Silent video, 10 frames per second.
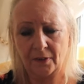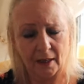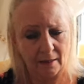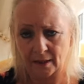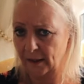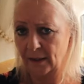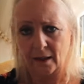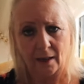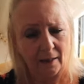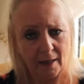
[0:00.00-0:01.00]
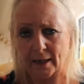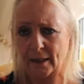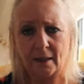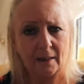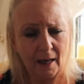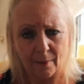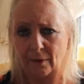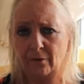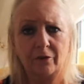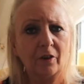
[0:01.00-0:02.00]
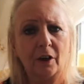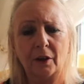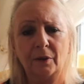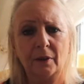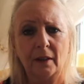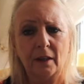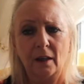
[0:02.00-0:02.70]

seeing these cases coming through